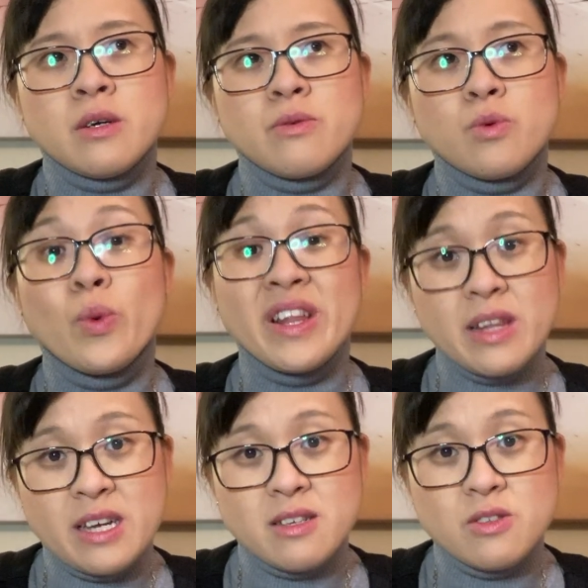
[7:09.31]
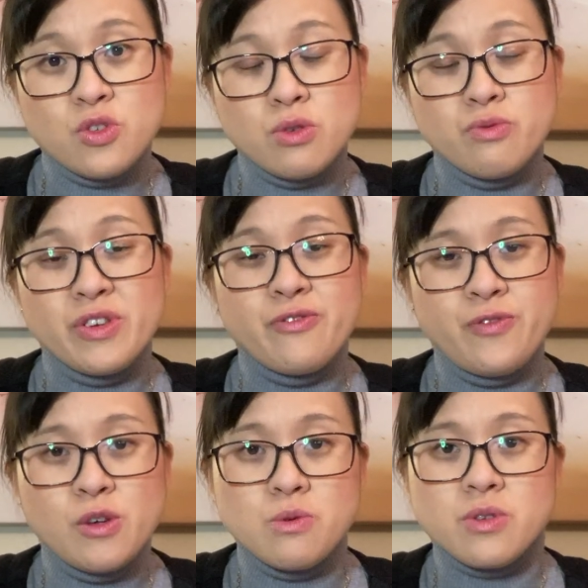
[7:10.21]
willing to
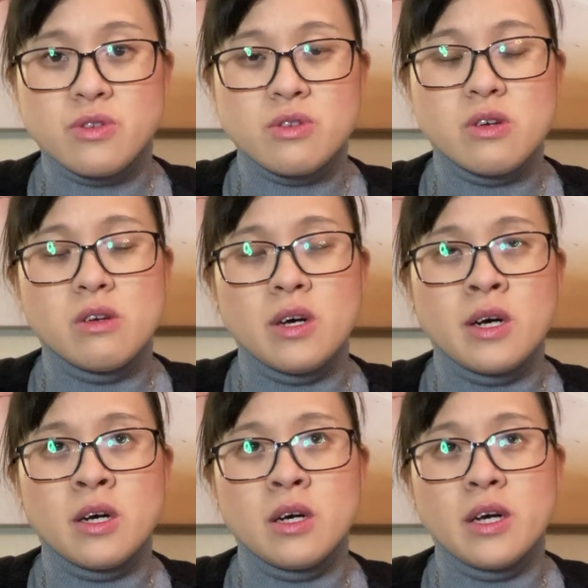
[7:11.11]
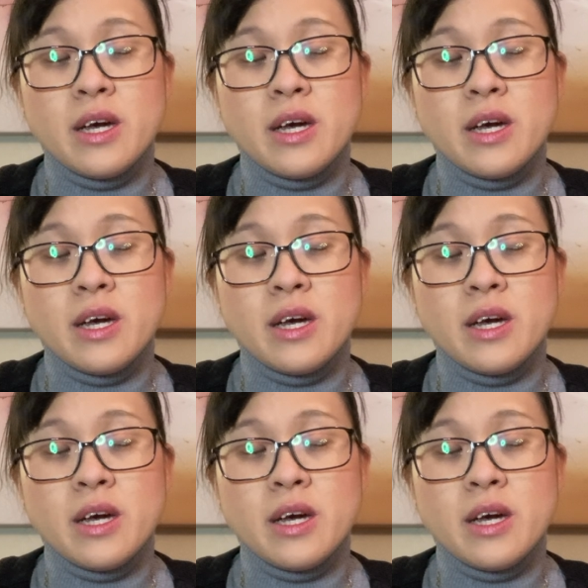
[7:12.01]
refuse a